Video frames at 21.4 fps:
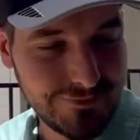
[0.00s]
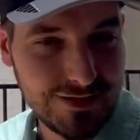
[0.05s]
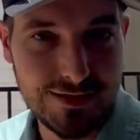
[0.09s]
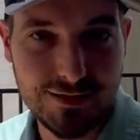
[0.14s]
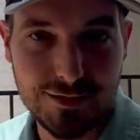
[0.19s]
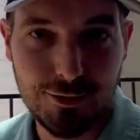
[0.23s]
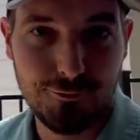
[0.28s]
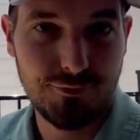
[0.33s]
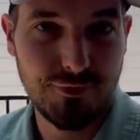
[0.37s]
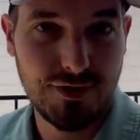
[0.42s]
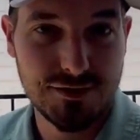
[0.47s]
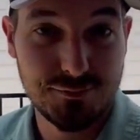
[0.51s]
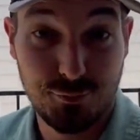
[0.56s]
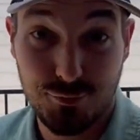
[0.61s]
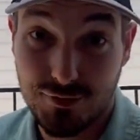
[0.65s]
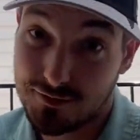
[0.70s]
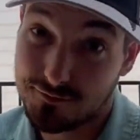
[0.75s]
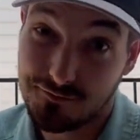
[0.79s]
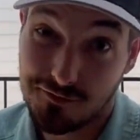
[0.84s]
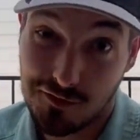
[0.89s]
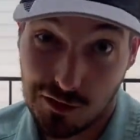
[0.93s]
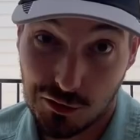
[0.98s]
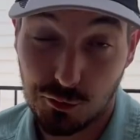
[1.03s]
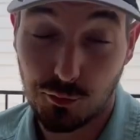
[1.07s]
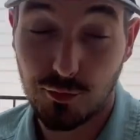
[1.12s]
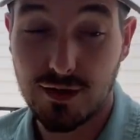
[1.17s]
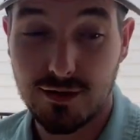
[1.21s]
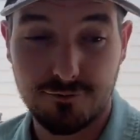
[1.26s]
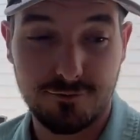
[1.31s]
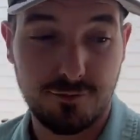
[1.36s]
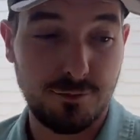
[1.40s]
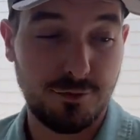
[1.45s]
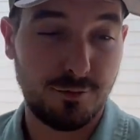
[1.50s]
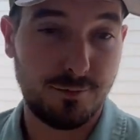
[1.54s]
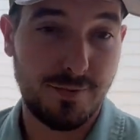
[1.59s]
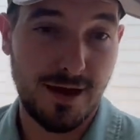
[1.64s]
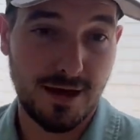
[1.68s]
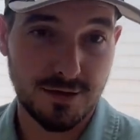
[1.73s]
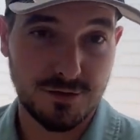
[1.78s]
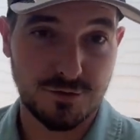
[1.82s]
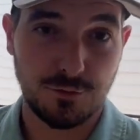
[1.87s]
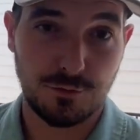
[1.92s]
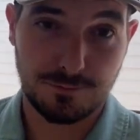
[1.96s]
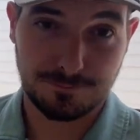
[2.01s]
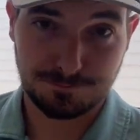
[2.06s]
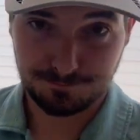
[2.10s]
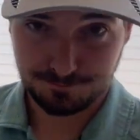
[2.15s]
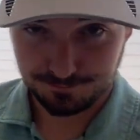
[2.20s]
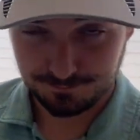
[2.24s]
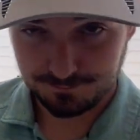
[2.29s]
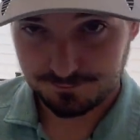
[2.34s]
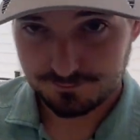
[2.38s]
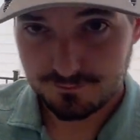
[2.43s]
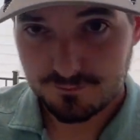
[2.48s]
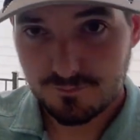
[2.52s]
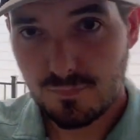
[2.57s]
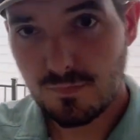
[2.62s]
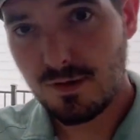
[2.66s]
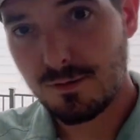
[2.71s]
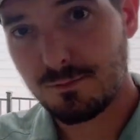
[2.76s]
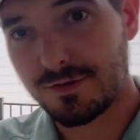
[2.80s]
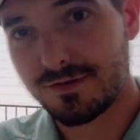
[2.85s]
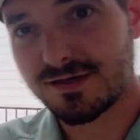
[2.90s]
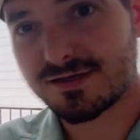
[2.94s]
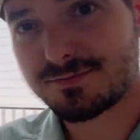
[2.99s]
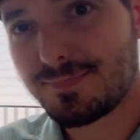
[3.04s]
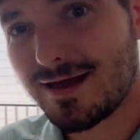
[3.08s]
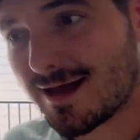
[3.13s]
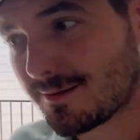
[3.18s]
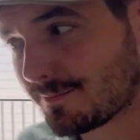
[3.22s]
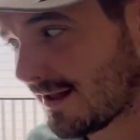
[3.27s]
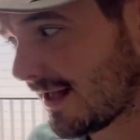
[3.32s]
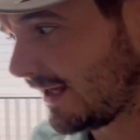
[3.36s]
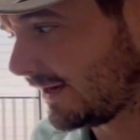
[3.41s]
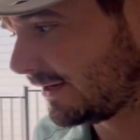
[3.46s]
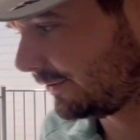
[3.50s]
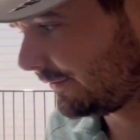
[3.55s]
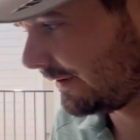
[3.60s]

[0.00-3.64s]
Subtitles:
you know, it's pretty far away from your back door. But this back patio